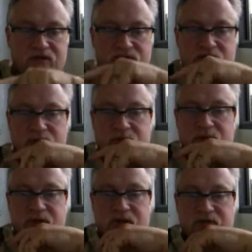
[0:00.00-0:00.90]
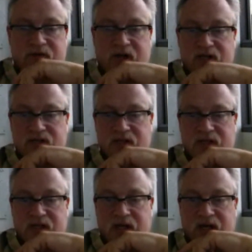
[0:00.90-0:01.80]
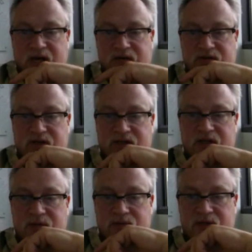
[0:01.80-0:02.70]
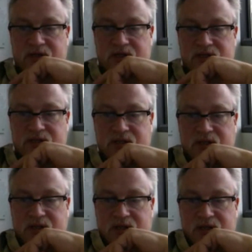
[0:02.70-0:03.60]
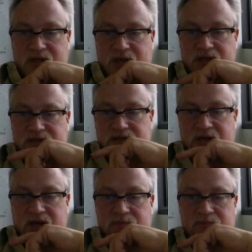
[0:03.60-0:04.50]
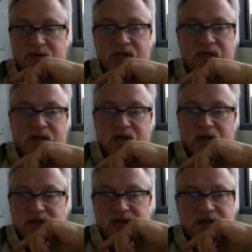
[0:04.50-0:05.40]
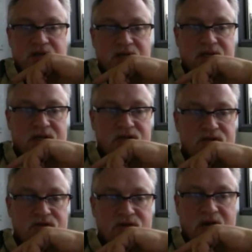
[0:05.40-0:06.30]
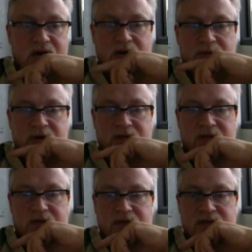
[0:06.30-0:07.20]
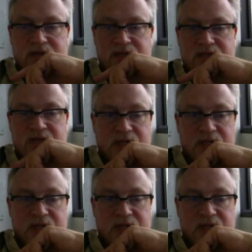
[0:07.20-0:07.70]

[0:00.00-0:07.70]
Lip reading: terminal window, if you actually, after you get done with this, it's, I think, can you do the help on the ETL